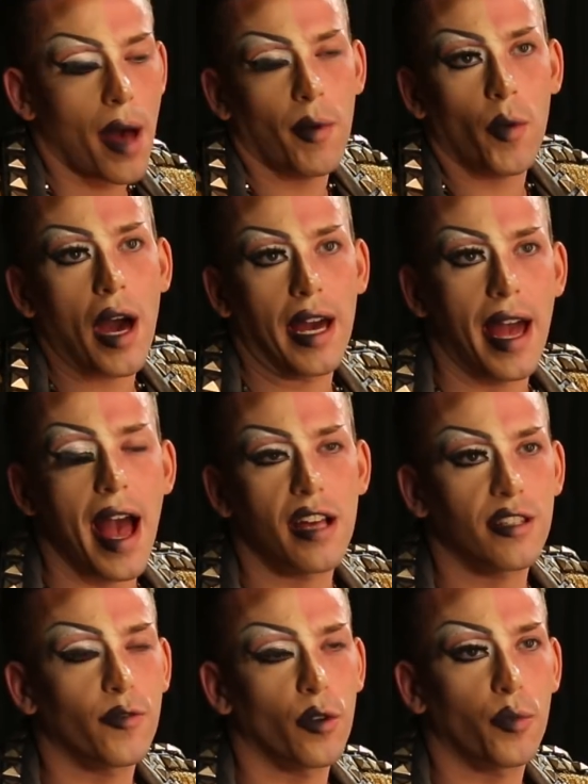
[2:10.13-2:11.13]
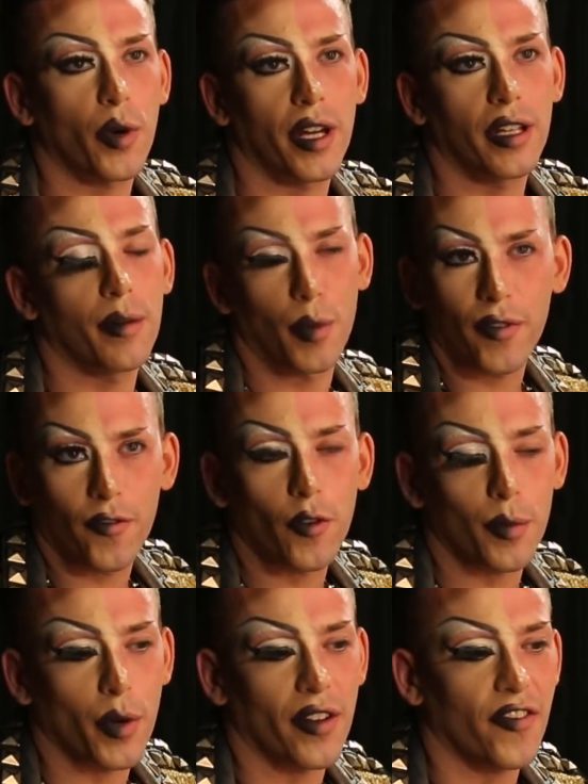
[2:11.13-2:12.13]
probably why it has
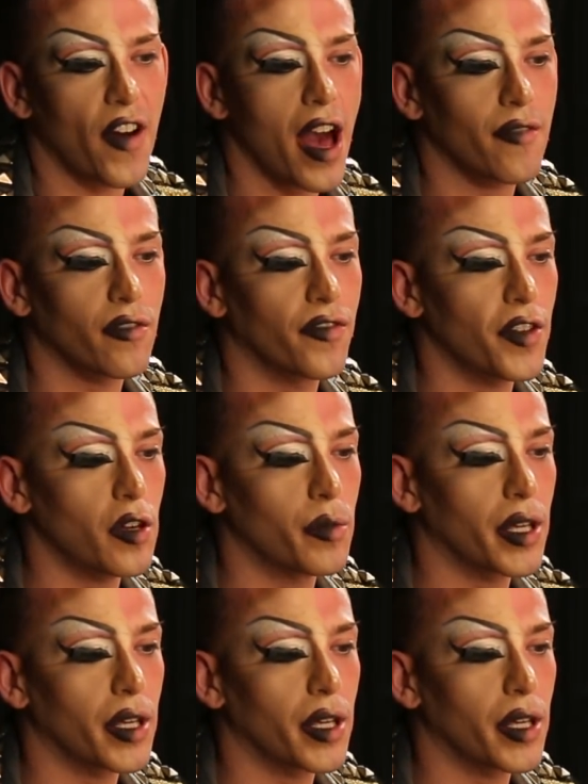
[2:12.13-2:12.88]
4.5 review